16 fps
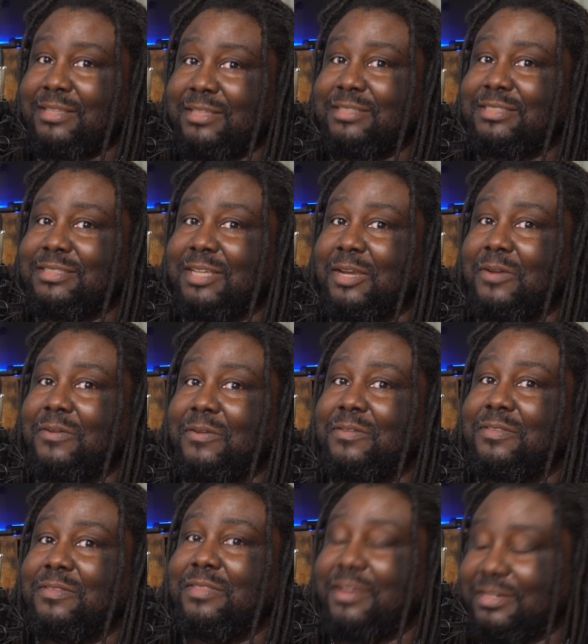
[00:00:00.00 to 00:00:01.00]
So
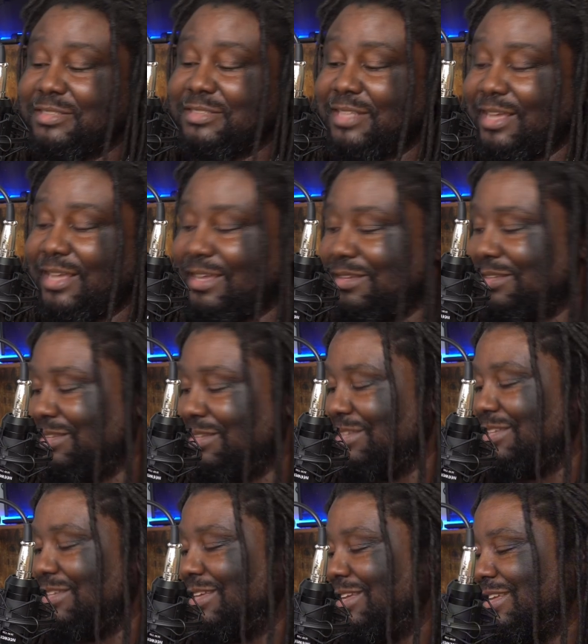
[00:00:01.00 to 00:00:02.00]
there's
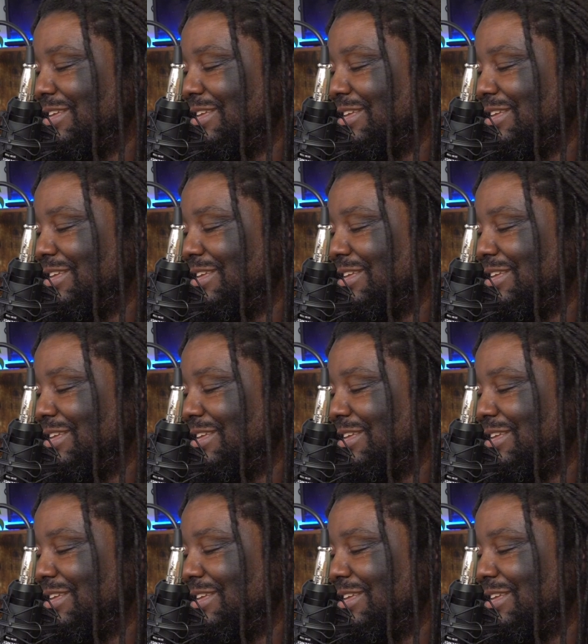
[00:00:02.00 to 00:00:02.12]
that.